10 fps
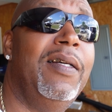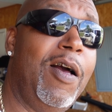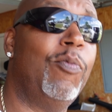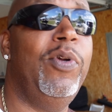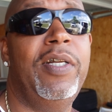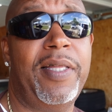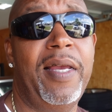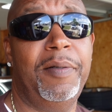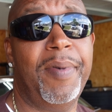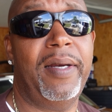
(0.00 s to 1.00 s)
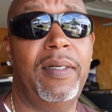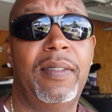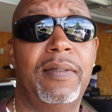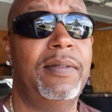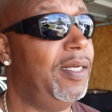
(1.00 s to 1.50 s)
I'm really thinking about it
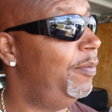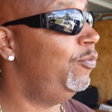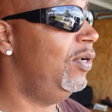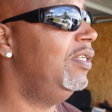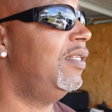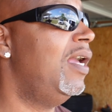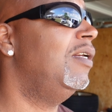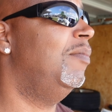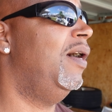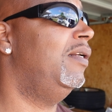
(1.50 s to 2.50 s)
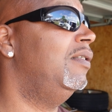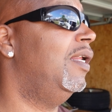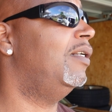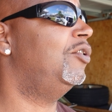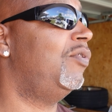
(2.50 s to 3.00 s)
now. I'm really thinking about it,
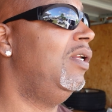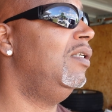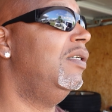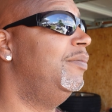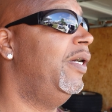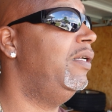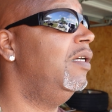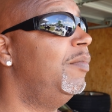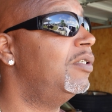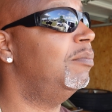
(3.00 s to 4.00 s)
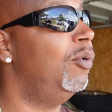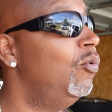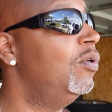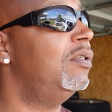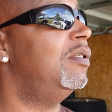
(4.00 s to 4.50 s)
like straight up. I ain't nothing but some
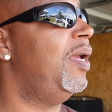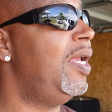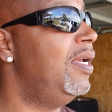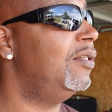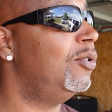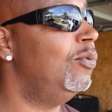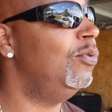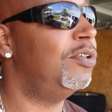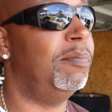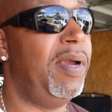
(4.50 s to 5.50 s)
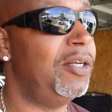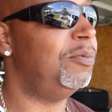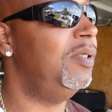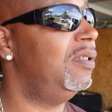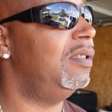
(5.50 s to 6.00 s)
boards, some hand tools, some
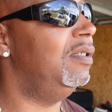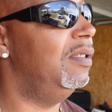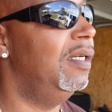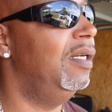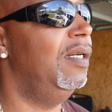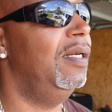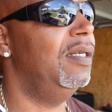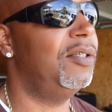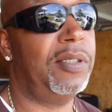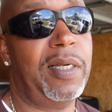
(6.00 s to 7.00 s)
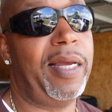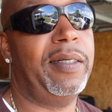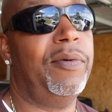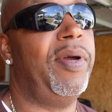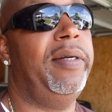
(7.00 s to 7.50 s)
measurements, and like
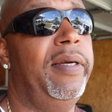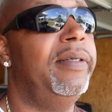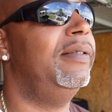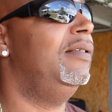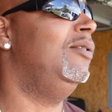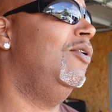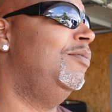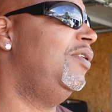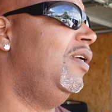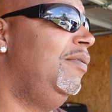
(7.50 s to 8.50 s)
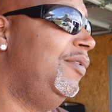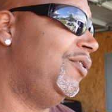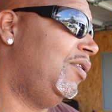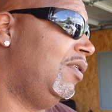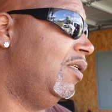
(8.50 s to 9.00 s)
that right there. You know what I'm saying?
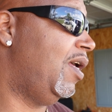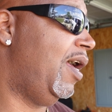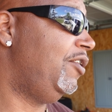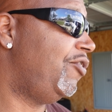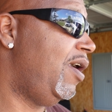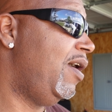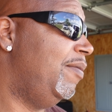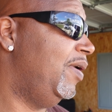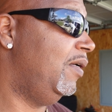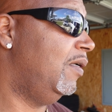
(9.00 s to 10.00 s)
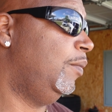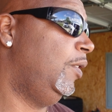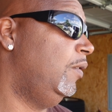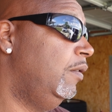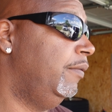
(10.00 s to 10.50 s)
But I tried, man. I
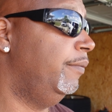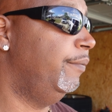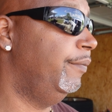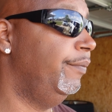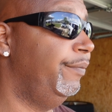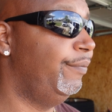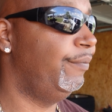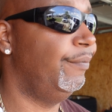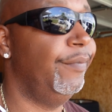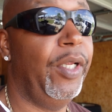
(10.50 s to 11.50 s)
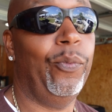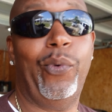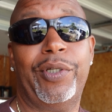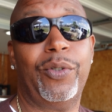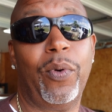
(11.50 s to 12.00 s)
mean,
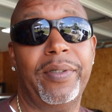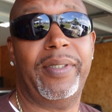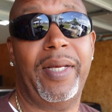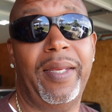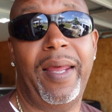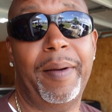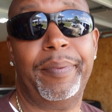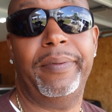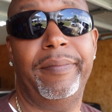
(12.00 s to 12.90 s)
what's the worst that can happen?